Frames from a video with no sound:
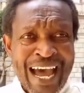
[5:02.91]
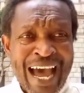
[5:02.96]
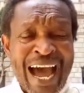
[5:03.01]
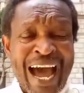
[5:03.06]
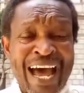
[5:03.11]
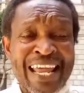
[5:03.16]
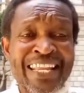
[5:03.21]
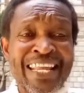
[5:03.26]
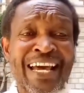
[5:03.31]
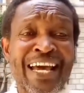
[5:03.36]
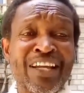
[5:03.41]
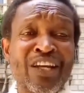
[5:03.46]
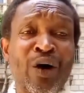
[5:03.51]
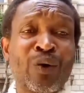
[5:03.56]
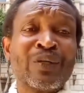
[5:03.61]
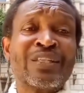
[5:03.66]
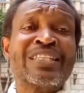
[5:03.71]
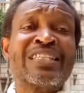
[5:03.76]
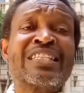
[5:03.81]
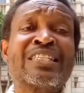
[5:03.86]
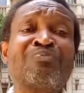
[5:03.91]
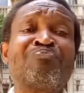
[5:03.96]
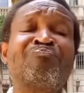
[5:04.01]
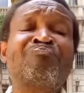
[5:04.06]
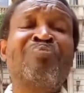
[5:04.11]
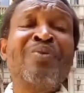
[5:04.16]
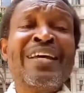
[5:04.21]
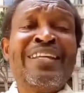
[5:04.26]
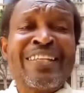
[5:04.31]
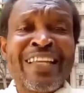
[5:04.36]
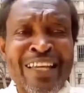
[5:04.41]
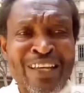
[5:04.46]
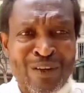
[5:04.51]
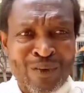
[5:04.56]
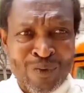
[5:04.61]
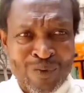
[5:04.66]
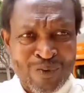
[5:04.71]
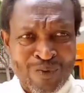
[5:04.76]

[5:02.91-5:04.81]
and they can now speak to you